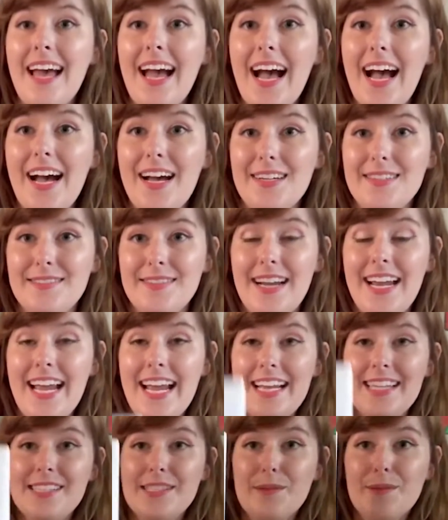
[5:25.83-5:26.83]
All
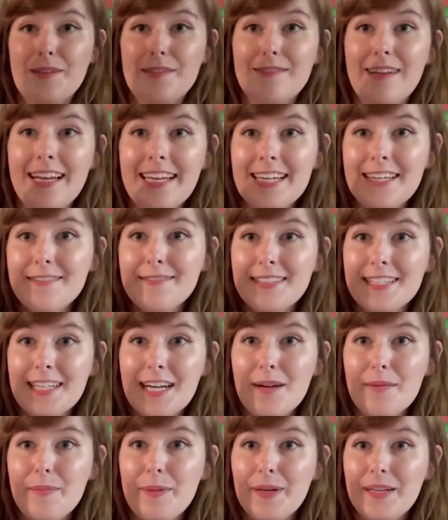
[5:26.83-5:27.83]
right, so we're ready to read
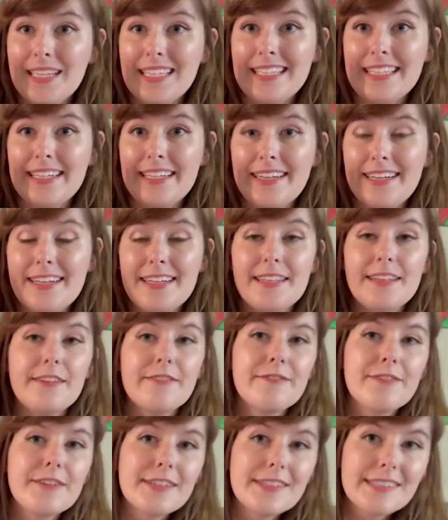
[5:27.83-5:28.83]
our book here. The
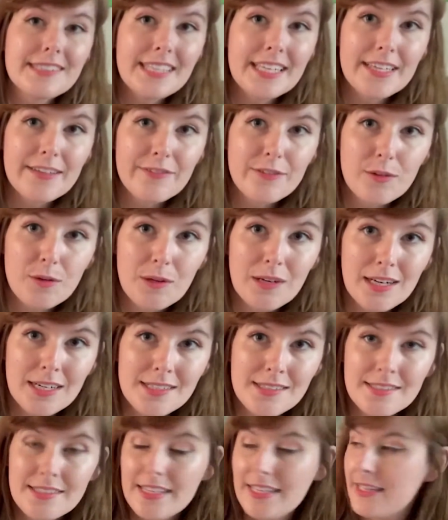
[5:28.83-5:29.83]
first thing, of
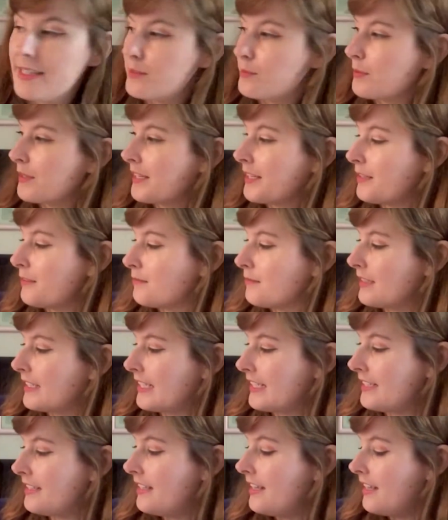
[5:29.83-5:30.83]
course, is we're going to
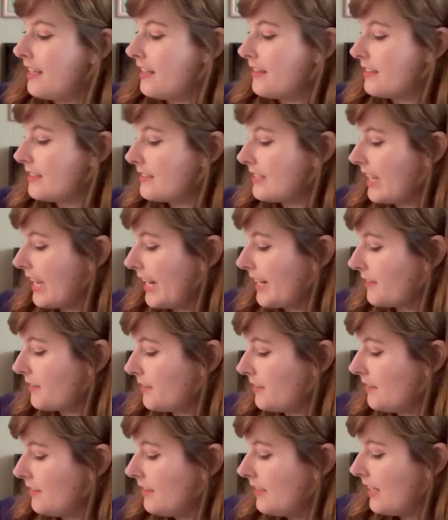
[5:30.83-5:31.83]
read the
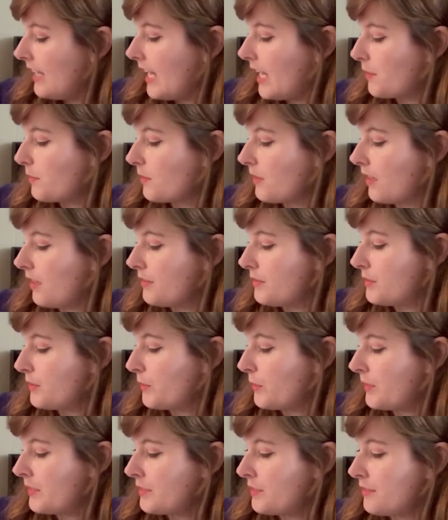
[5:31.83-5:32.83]
title, and we're also
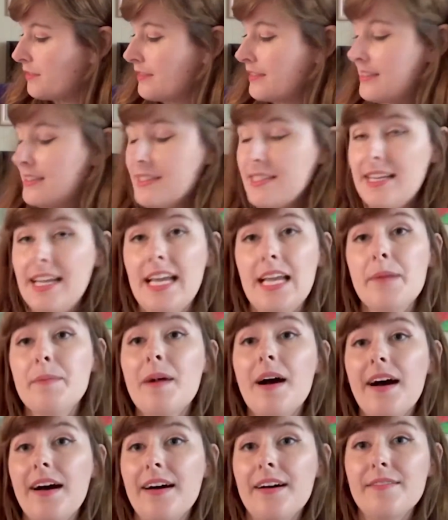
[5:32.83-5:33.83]
going to read the name
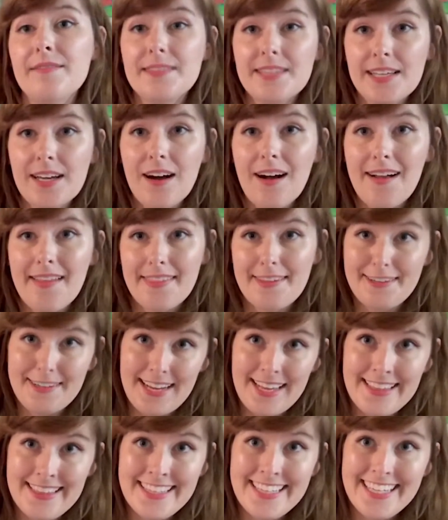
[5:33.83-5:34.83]
of the author
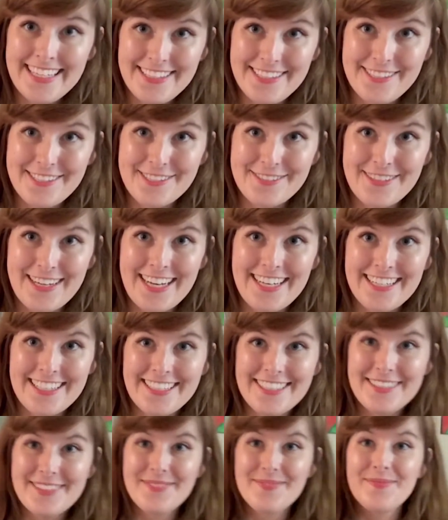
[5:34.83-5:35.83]
and the illustrator.